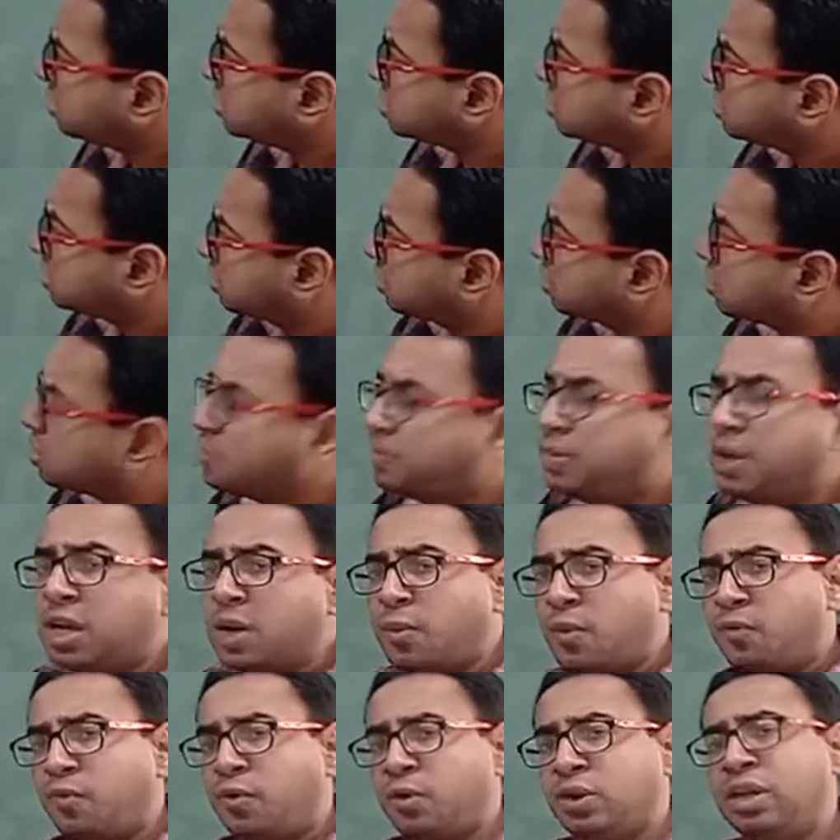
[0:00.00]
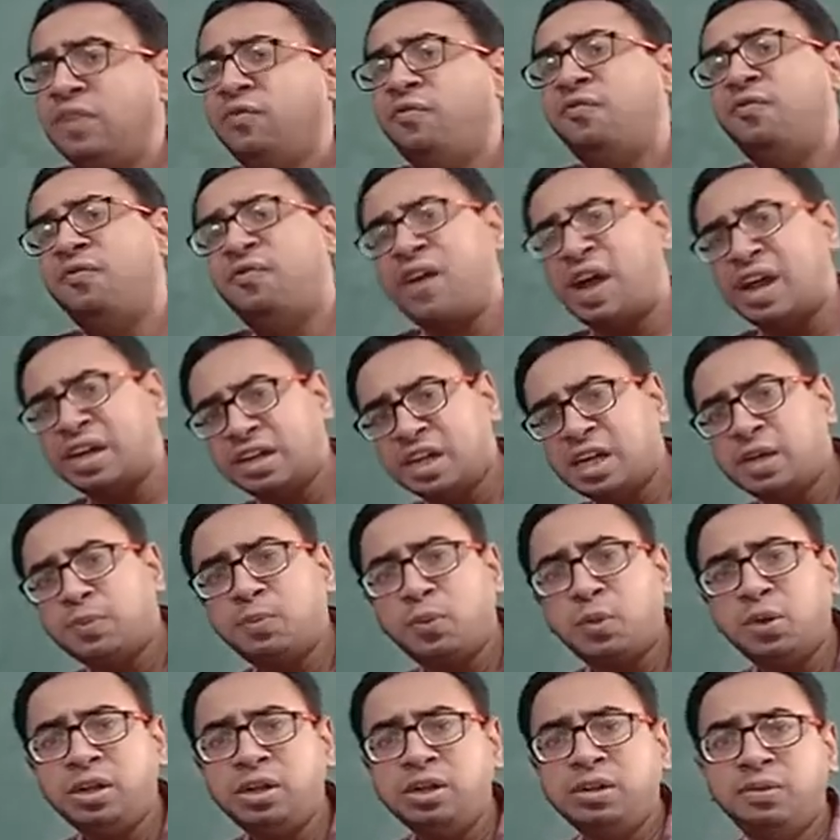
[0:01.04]
circle made up of only finite
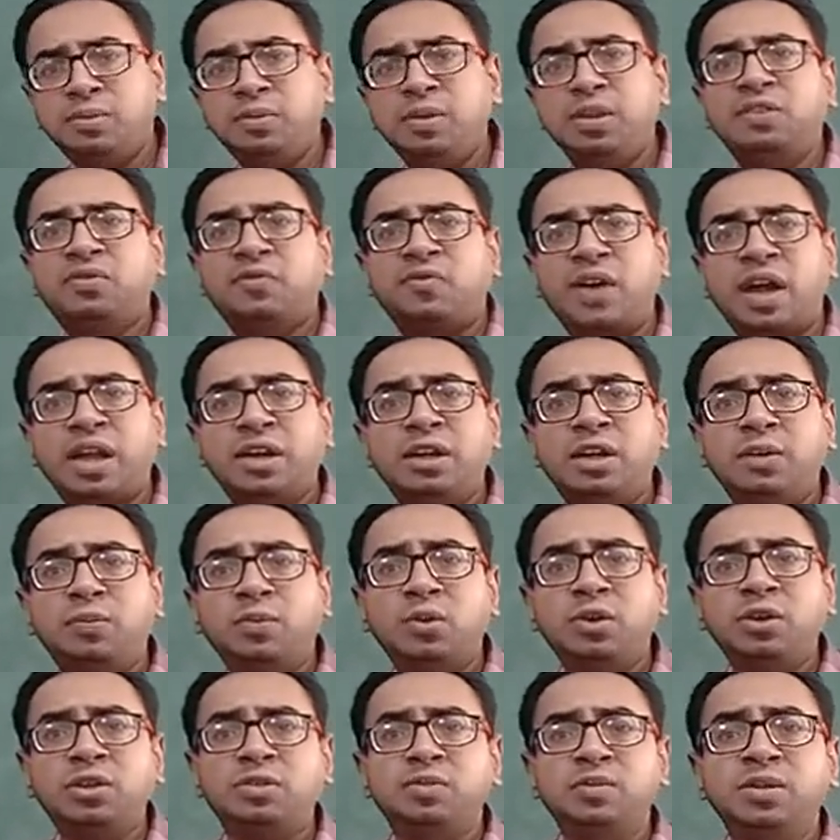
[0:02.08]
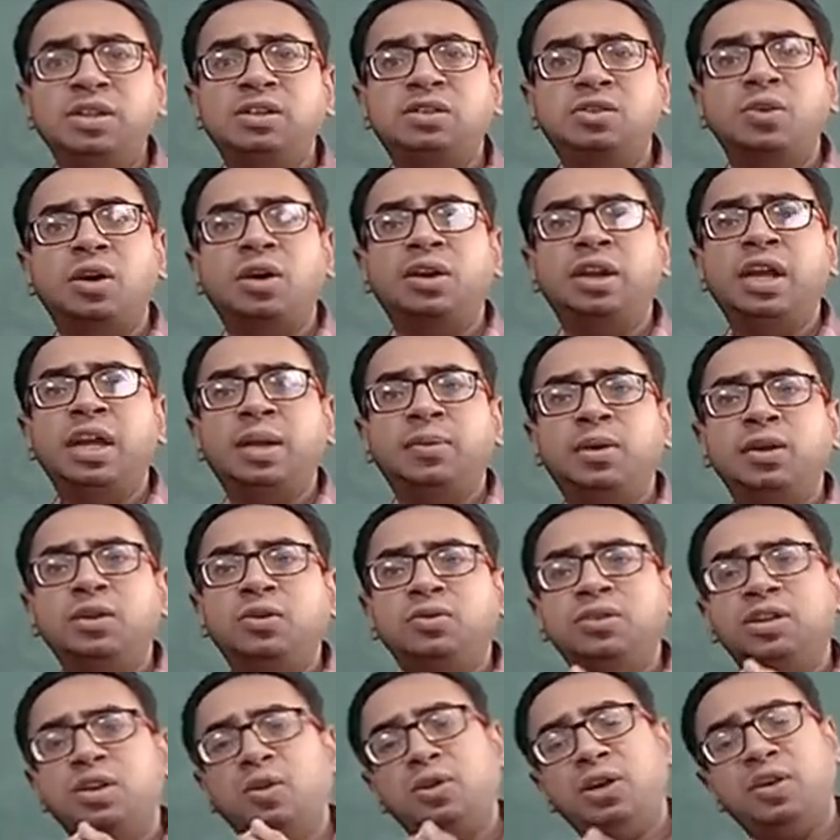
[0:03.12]
points? Means finite points means you are able
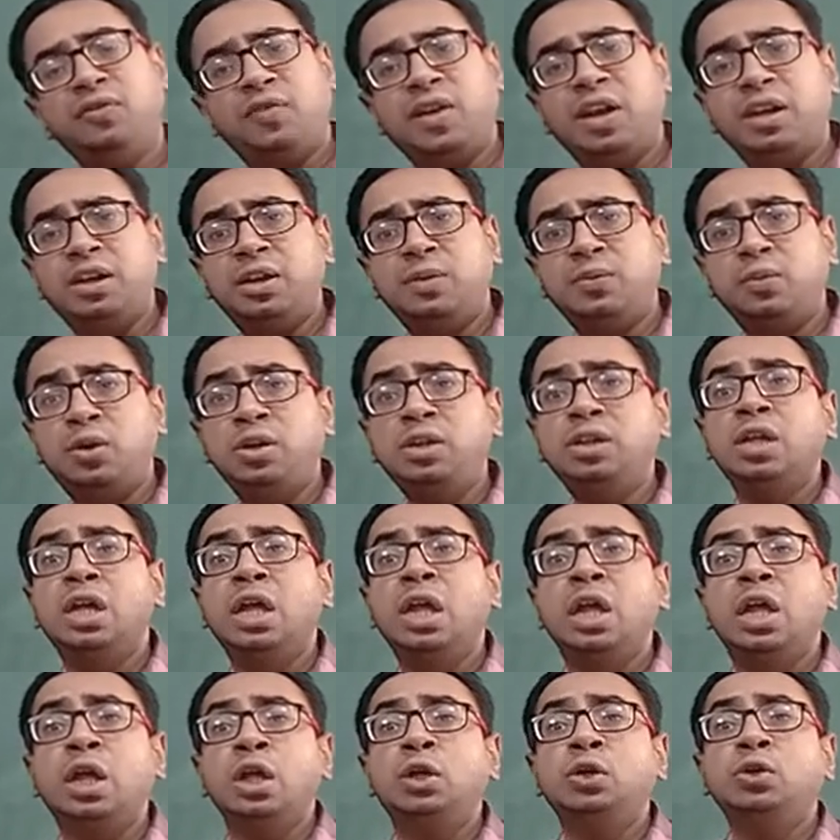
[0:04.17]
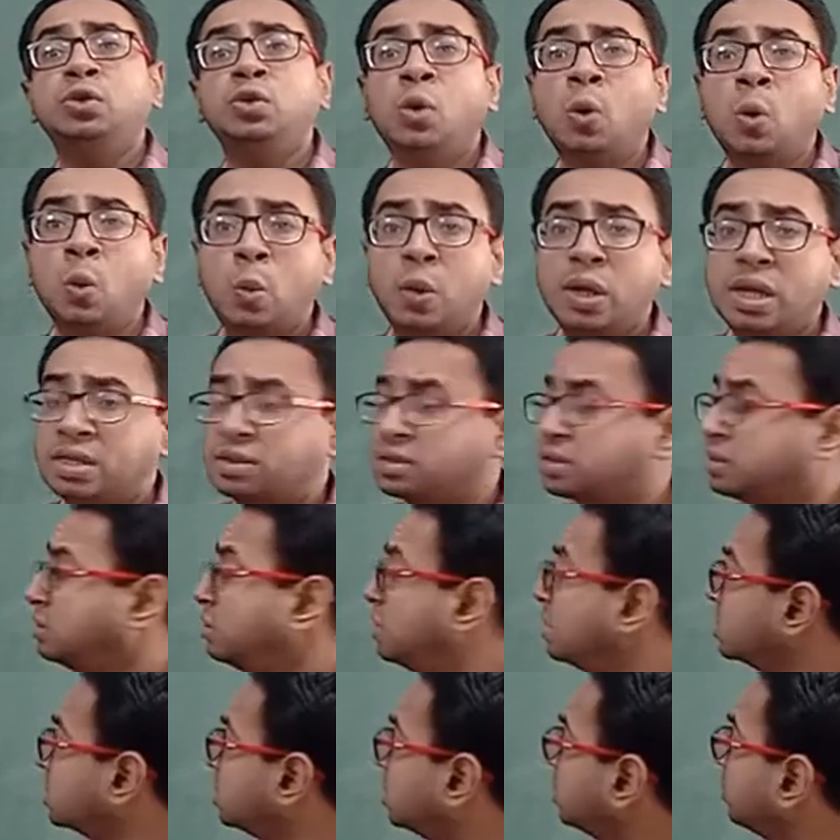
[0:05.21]
to see only finite points? No ways.
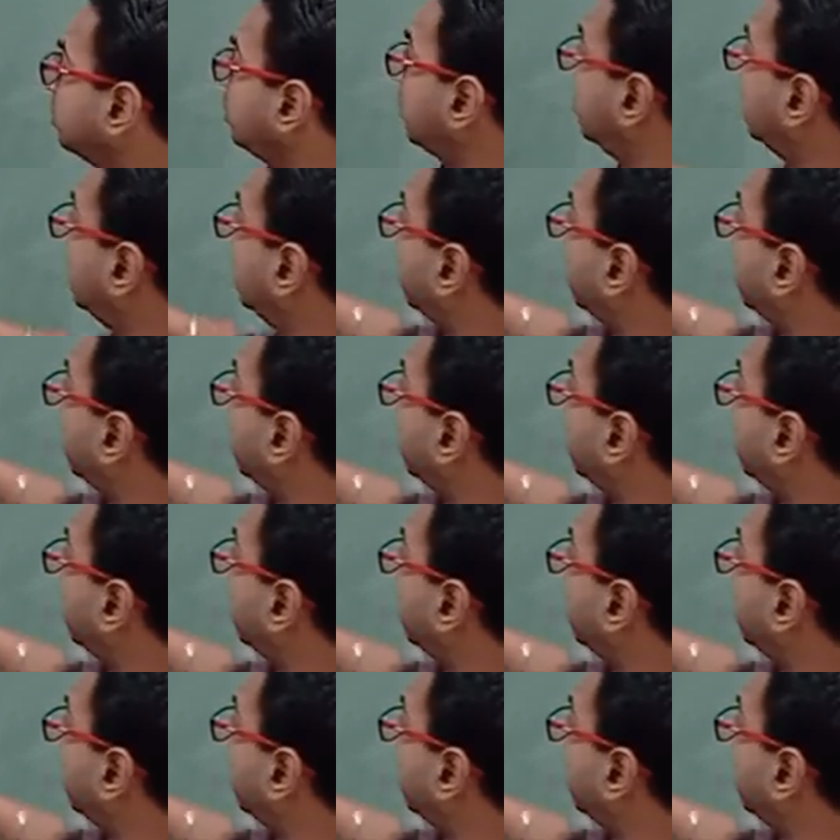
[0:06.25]
This is made up